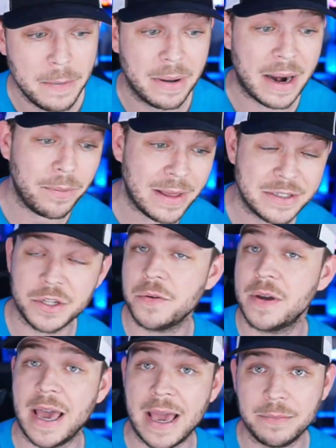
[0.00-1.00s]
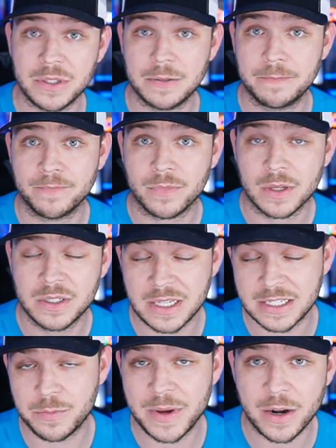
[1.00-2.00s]
But I played 2 games,
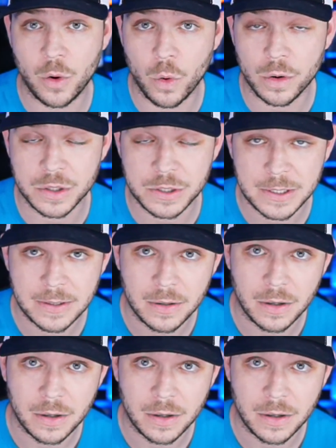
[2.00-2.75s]
6-minute quarters,